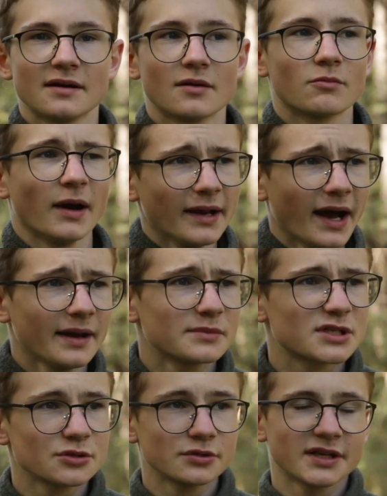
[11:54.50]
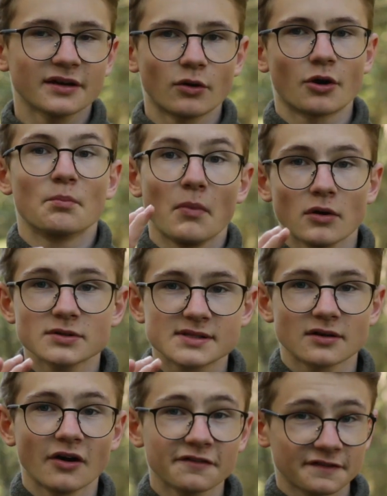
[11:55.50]
when I'm shooting, or
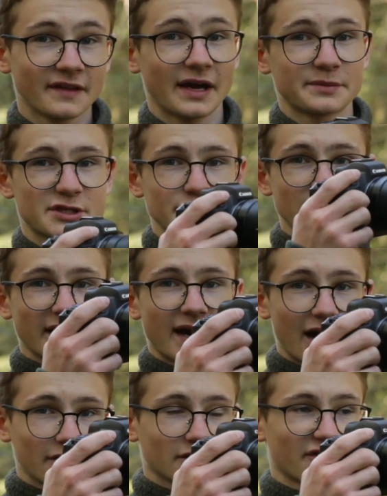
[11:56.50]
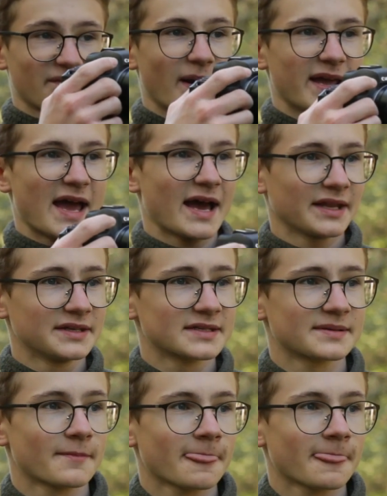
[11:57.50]
most often I'm shooting out of my hand,